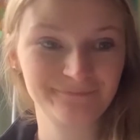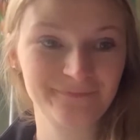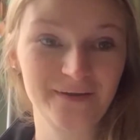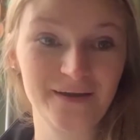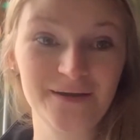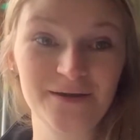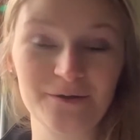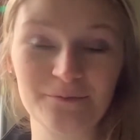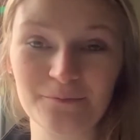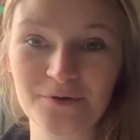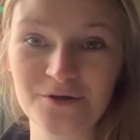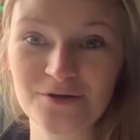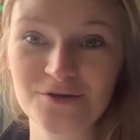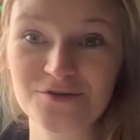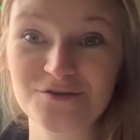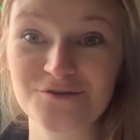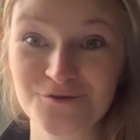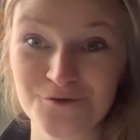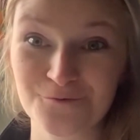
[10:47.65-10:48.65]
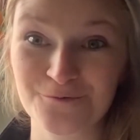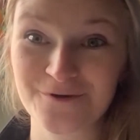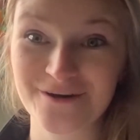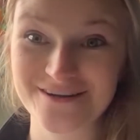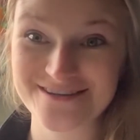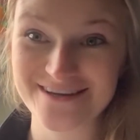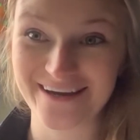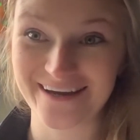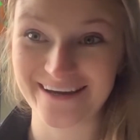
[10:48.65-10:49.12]
I am super
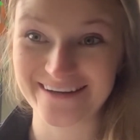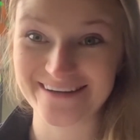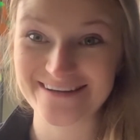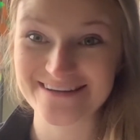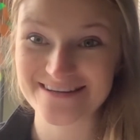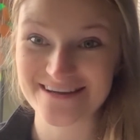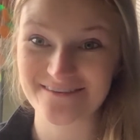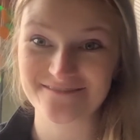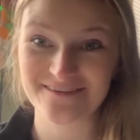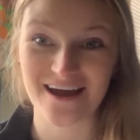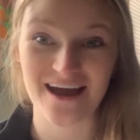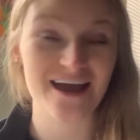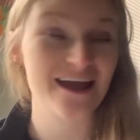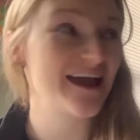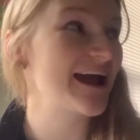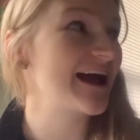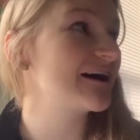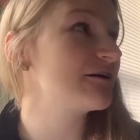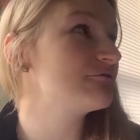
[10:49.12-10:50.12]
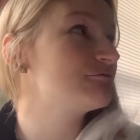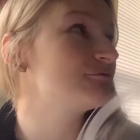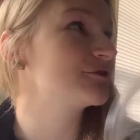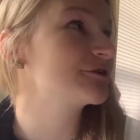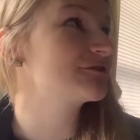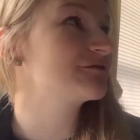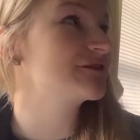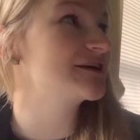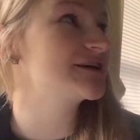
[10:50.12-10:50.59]
excited because I have
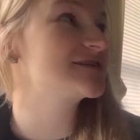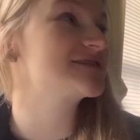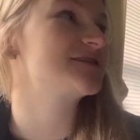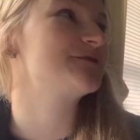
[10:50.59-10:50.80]
one of these.